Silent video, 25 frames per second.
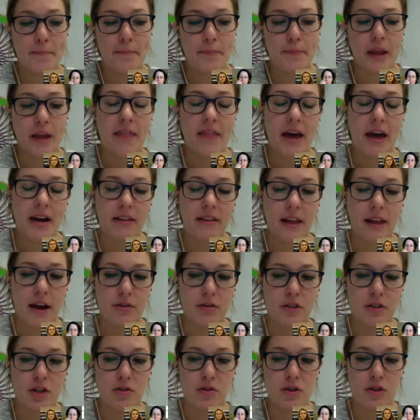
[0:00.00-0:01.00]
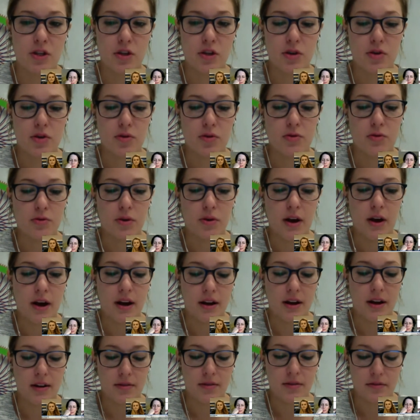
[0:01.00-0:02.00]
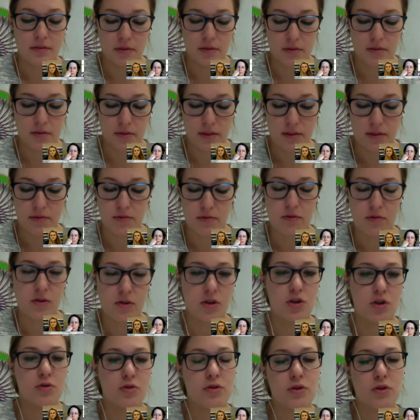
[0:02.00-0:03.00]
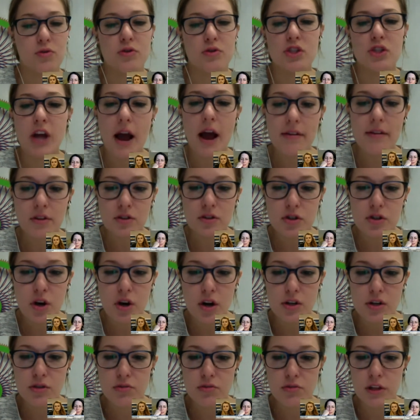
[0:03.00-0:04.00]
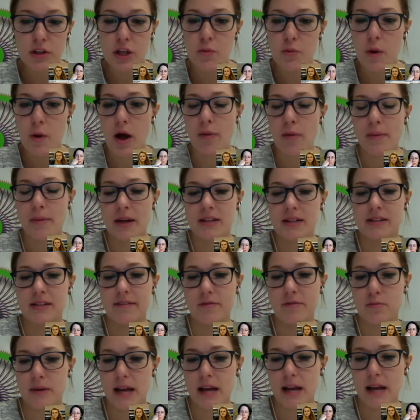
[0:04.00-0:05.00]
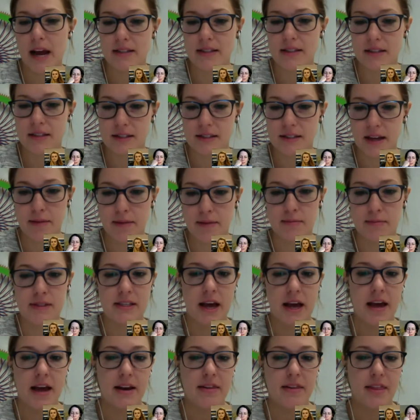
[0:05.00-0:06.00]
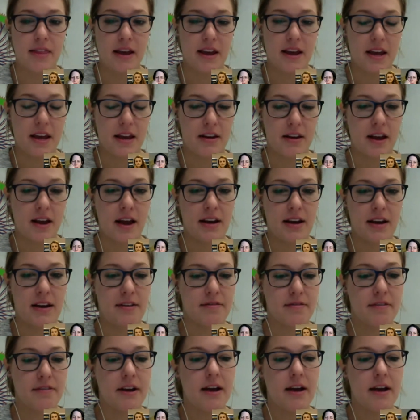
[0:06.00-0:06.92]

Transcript: and that allows you to use those challenge cards really well because everybody has the same set and they can kind of